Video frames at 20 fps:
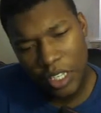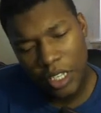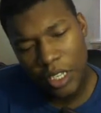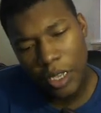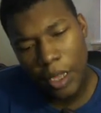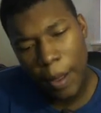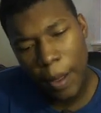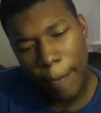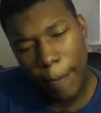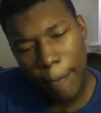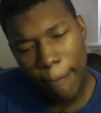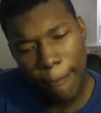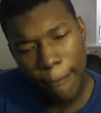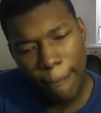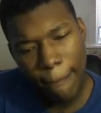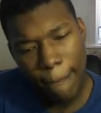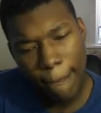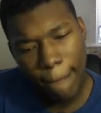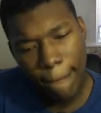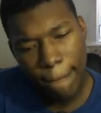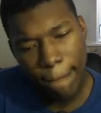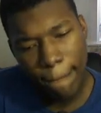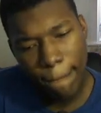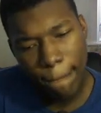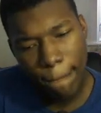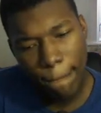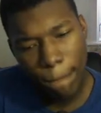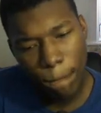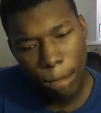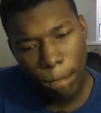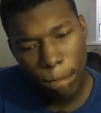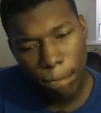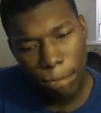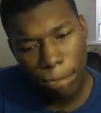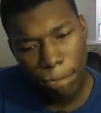Nobody speaks.